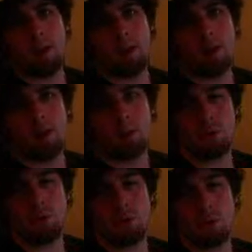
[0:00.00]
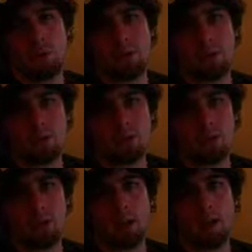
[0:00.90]
and go observe other teachers
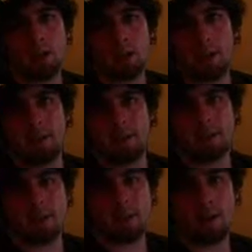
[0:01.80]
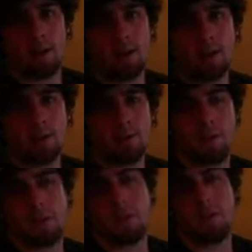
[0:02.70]
teaching, and I have to get at least 10 hours of
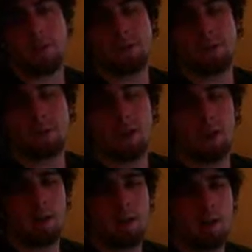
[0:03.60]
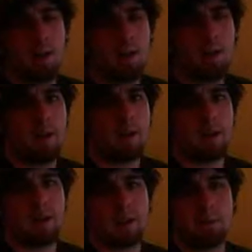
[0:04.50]
field experience doing that, and it's
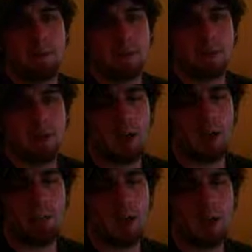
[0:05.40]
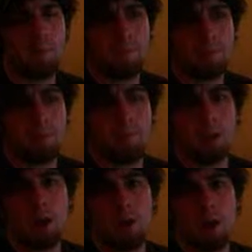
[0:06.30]
going to take up a lot of time, and I'm going to
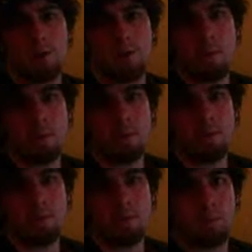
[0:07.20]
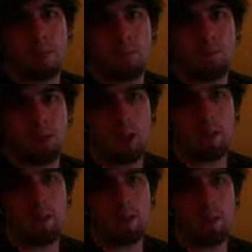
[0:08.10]
be going every Monday from 9 to
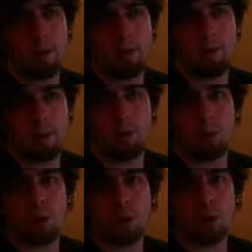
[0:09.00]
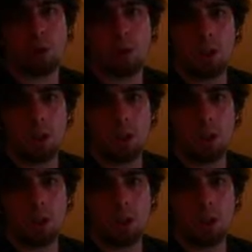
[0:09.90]
11 for about 5 weeks,